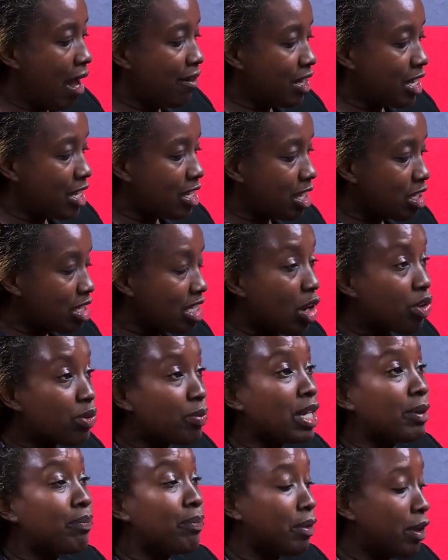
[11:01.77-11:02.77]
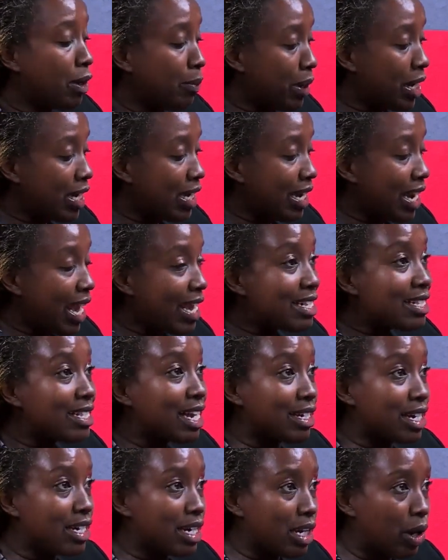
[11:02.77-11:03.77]
and the cells now remain nice
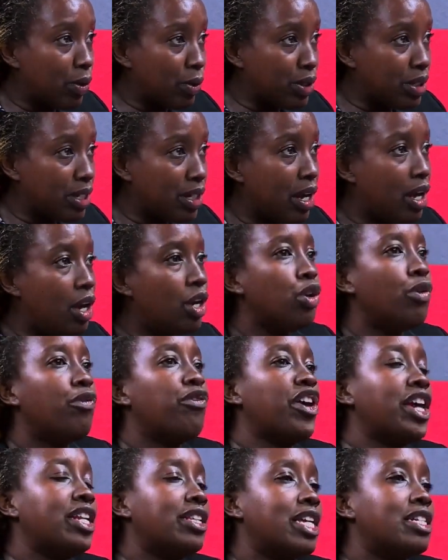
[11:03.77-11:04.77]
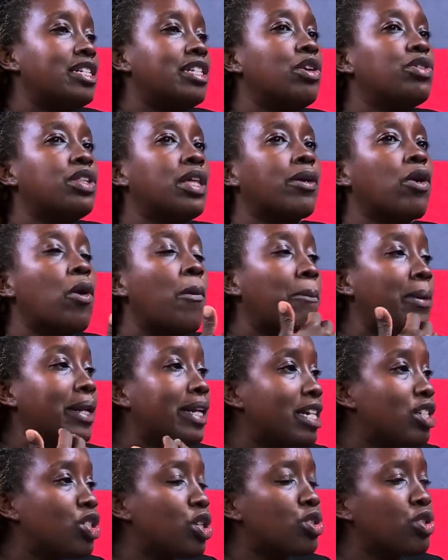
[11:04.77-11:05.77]
and round, you find that now the
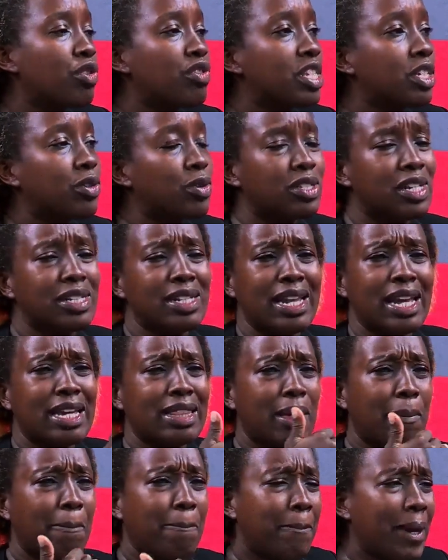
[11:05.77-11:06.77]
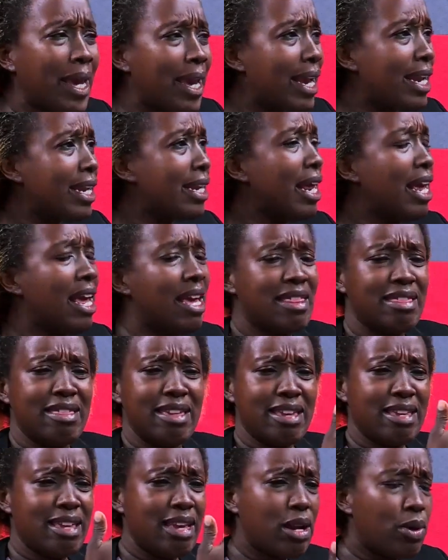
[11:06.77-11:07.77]
complications of sickle cell, like the pain, the
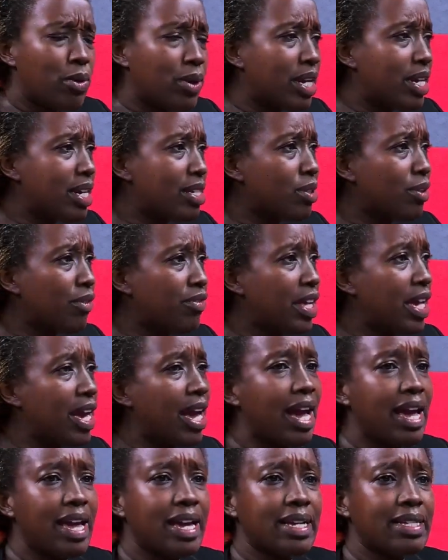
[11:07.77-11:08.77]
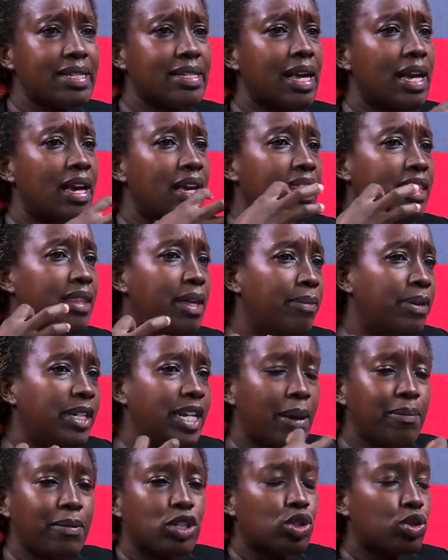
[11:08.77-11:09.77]
yellowness of the eyes, the
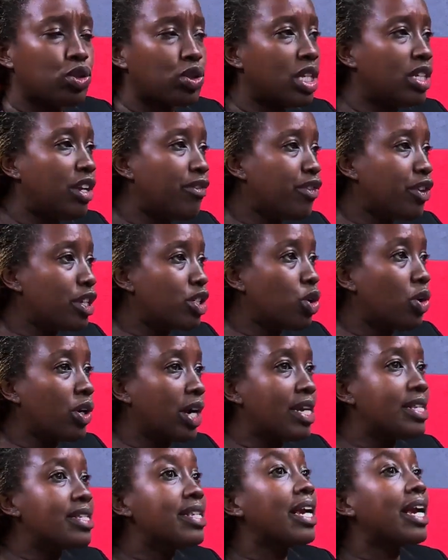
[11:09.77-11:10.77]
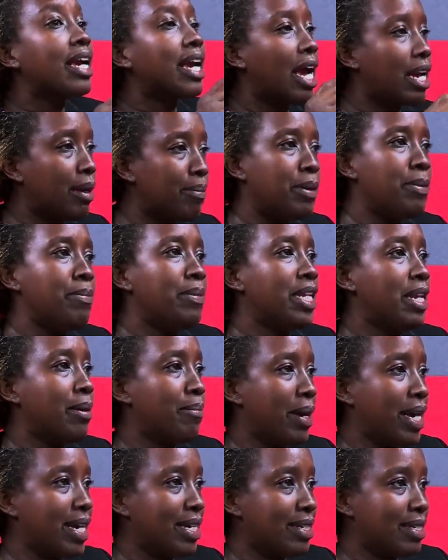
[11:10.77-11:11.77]
damage to the different organs can be
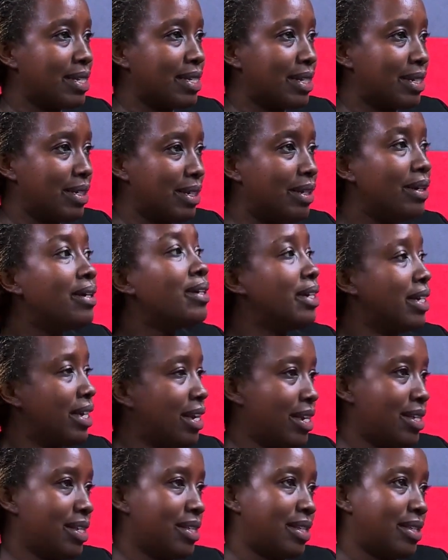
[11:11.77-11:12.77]
minimized. Yes.